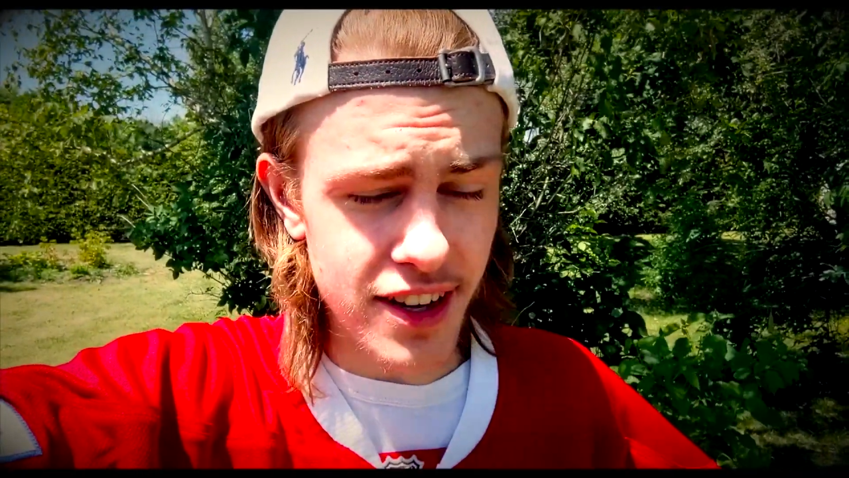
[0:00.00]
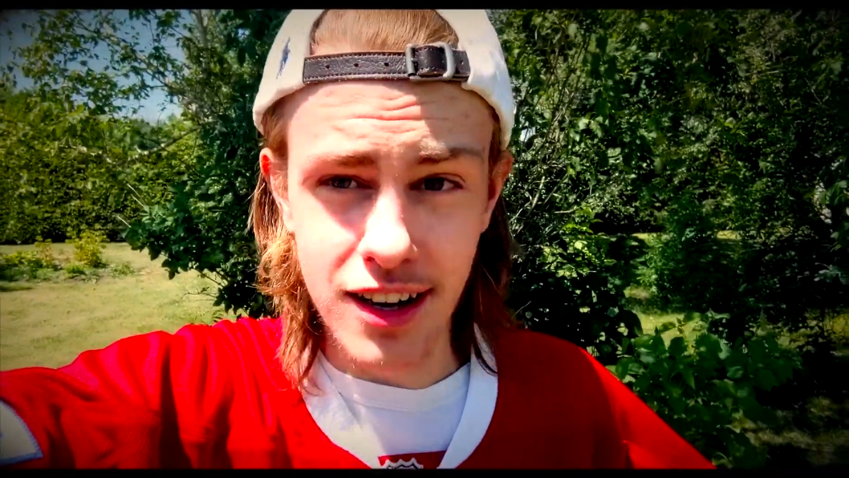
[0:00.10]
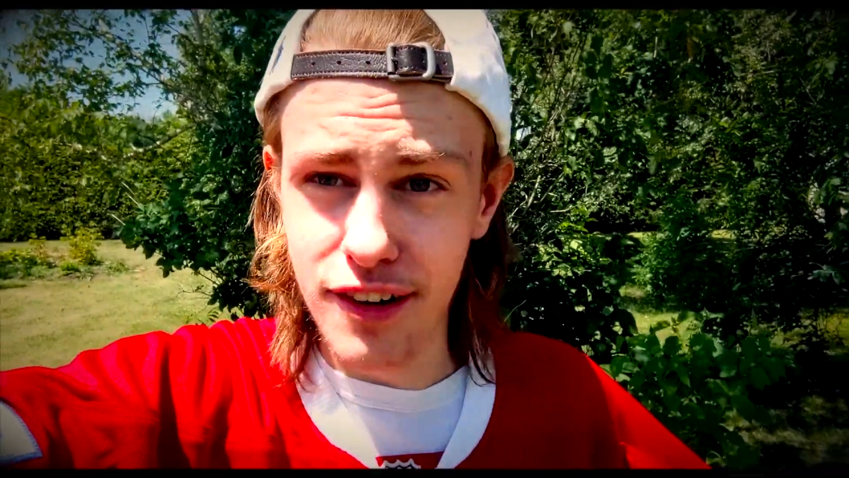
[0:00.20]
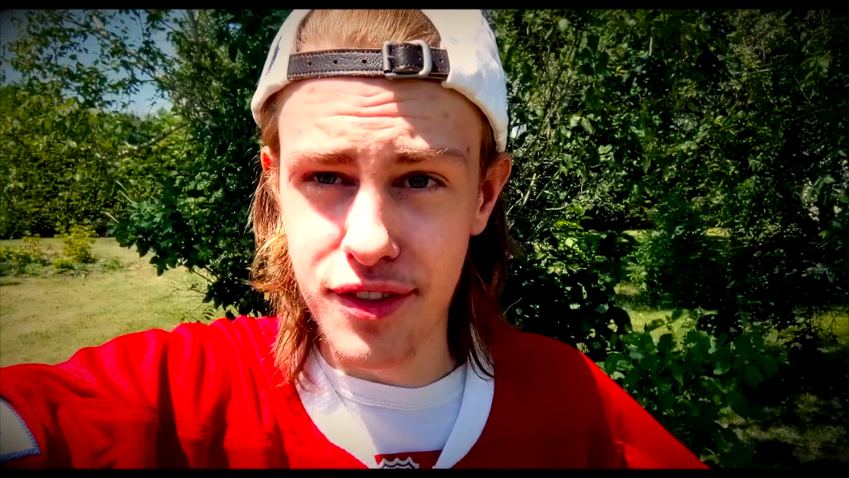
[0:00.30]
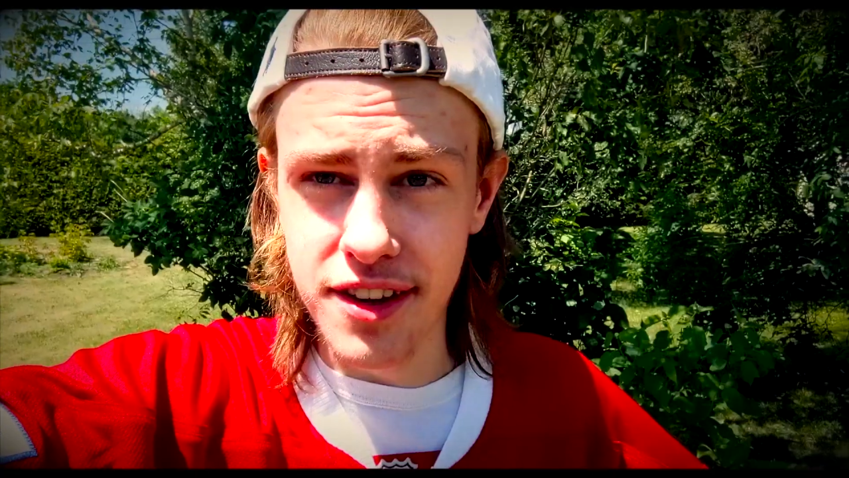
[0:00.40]

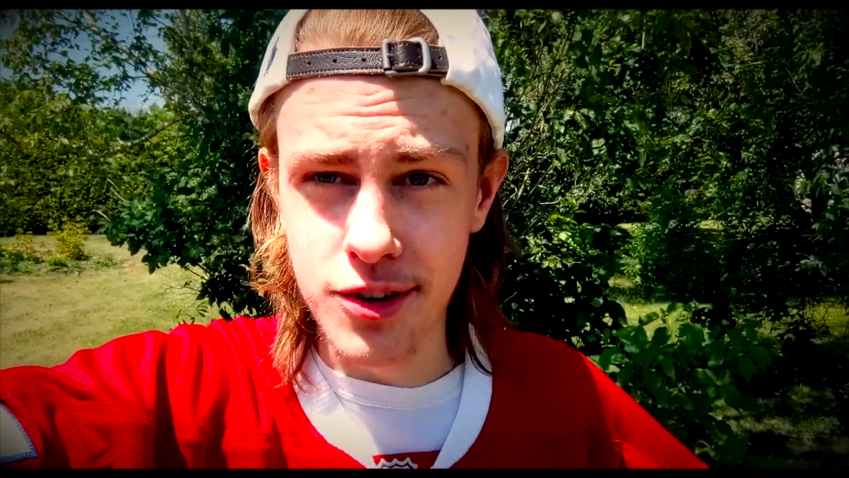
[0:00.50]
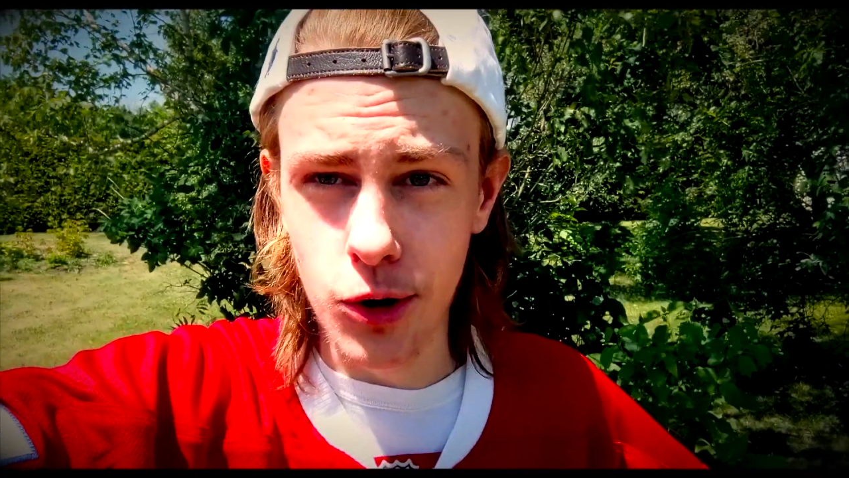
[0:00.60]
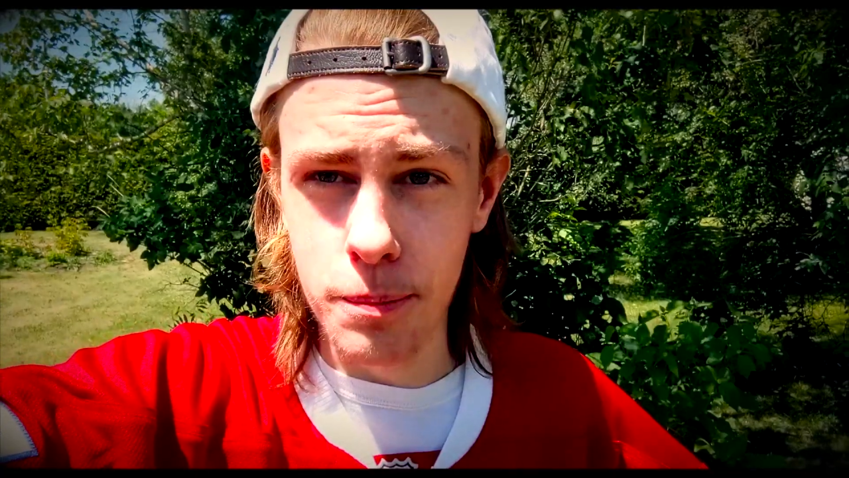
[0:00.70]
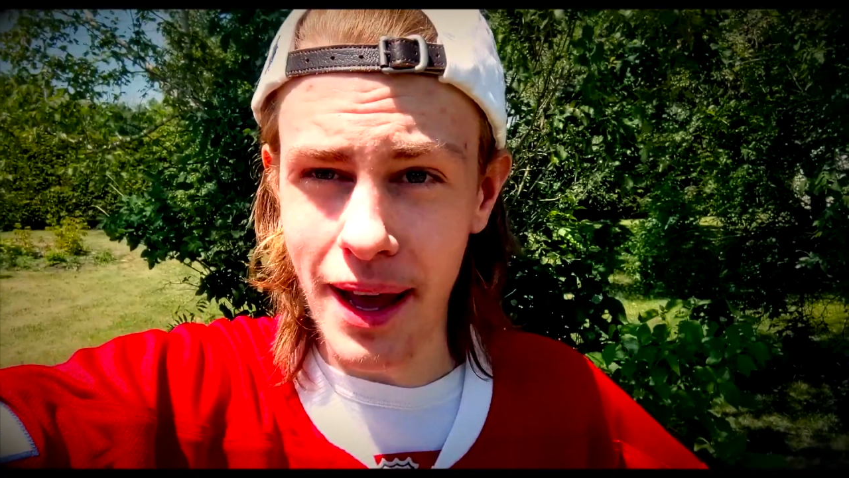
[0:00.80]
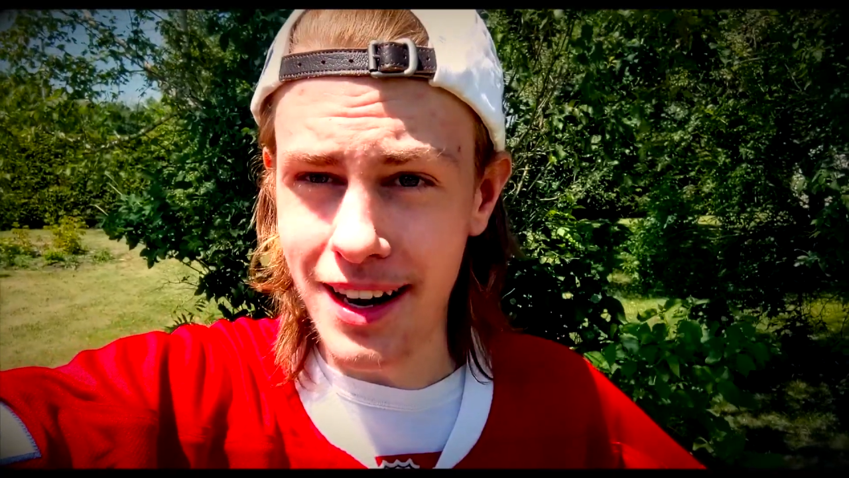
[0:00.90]
of this
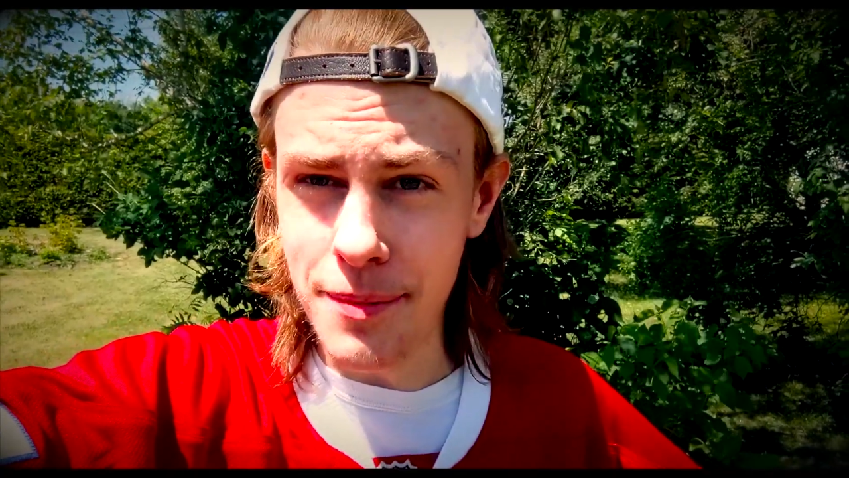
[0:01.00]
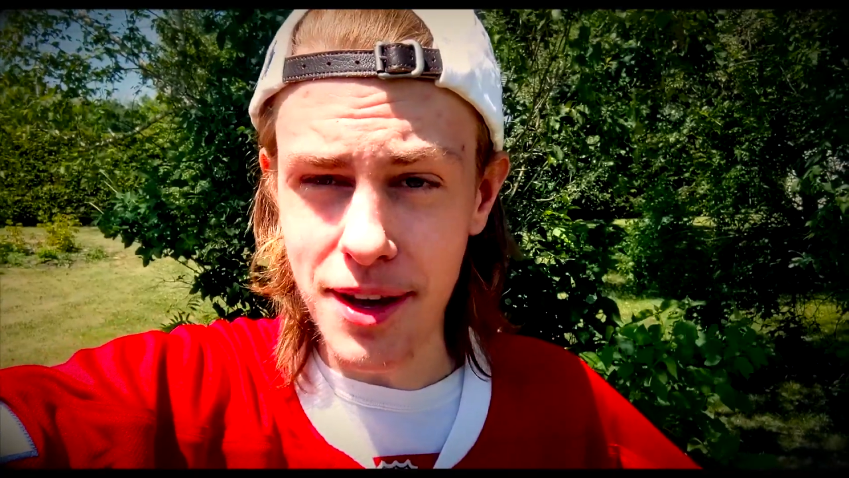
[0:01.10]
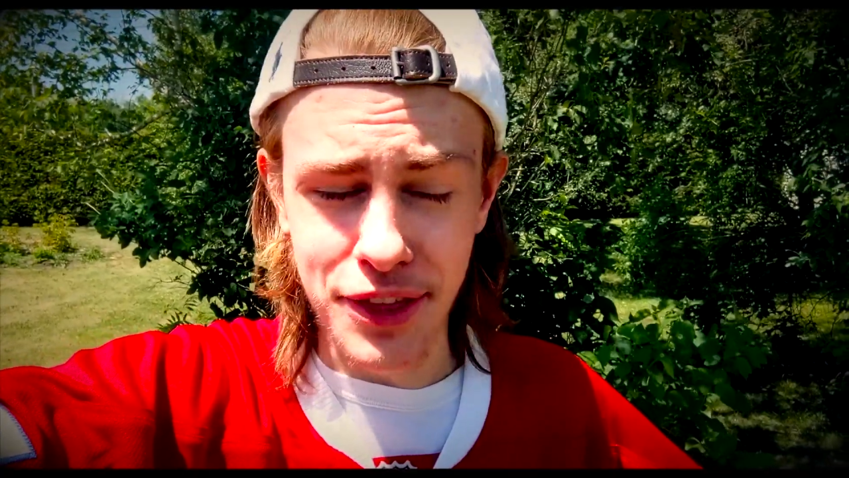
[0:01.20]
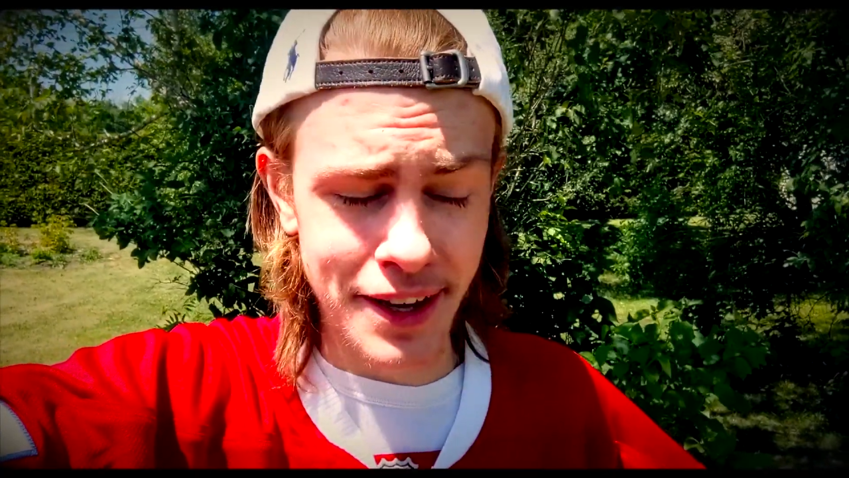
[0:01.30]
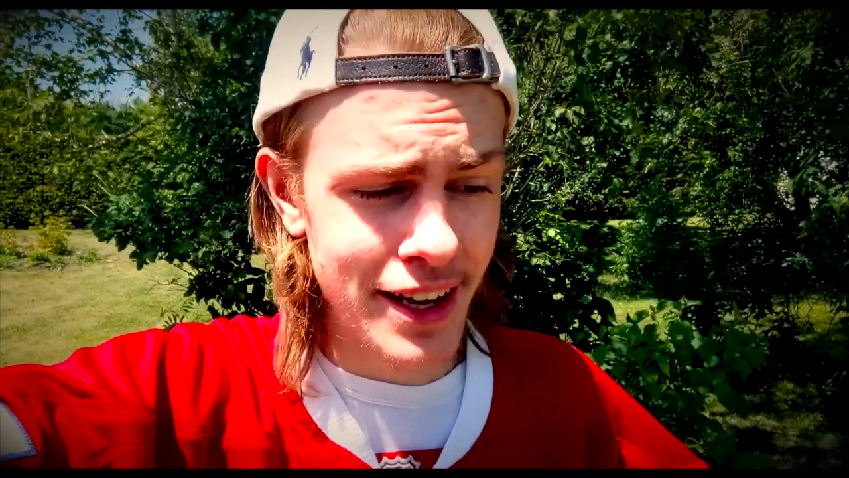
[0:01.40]
whole pandemic
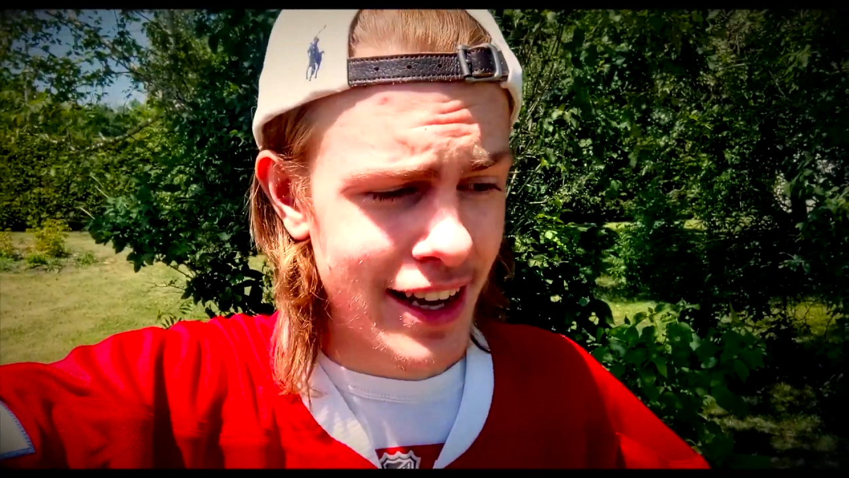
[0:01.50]
thing.